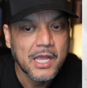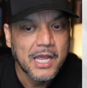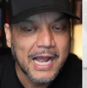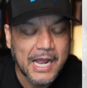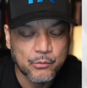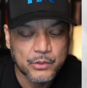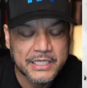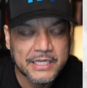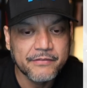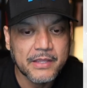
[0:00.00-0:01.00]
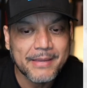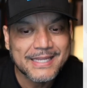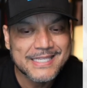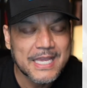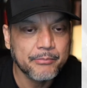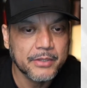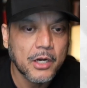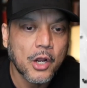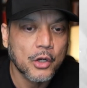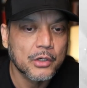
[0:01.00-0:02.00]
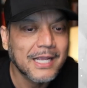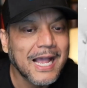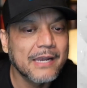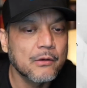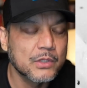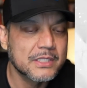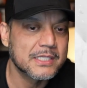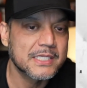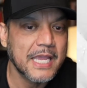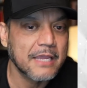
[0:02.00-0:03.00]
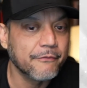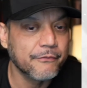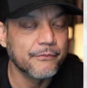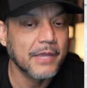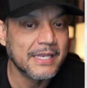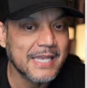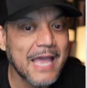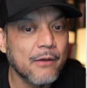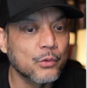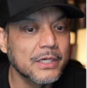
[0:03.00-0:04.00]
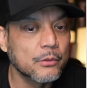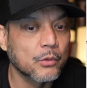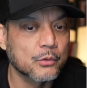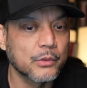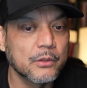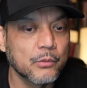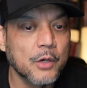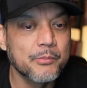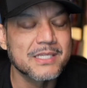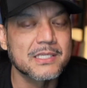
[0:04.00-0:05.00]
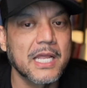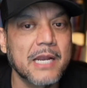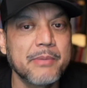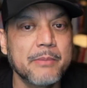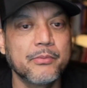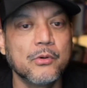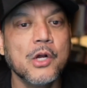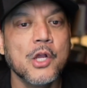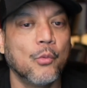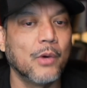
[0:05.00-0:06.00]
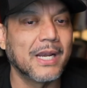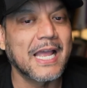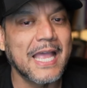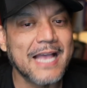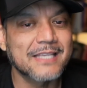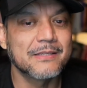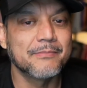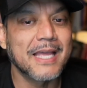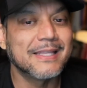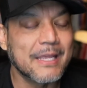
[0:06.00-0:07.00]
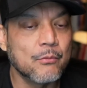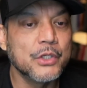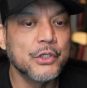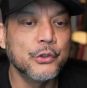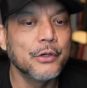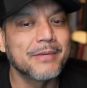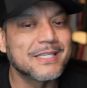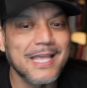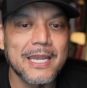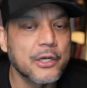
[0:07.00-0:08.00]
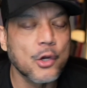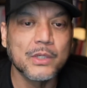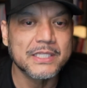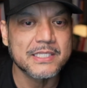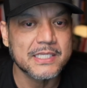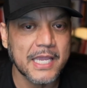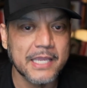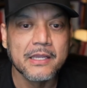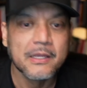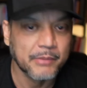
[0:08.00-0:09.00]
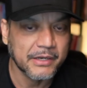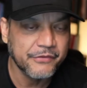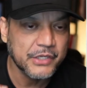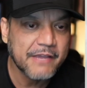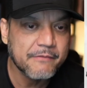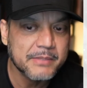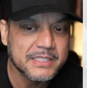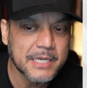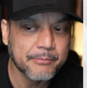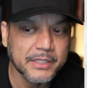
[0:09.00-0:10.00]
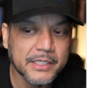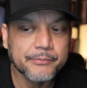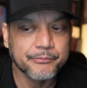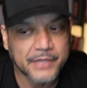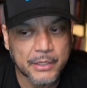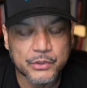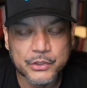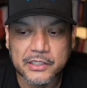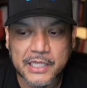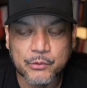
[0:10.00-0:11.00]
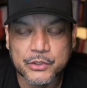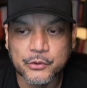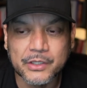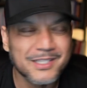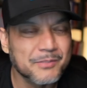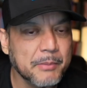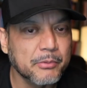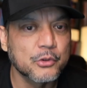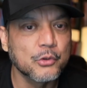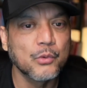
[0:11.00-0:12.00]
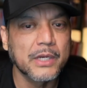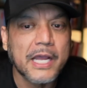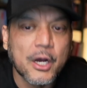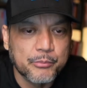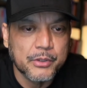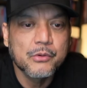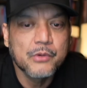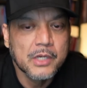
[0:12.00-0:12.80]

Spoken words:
I would give them a template on kind of what to say. And that really worked really well, because a lot of people, when I asked them that, they wouldn't do it because they didn't know what to say. But if you gave them a template, they would do it, because people do want to help you.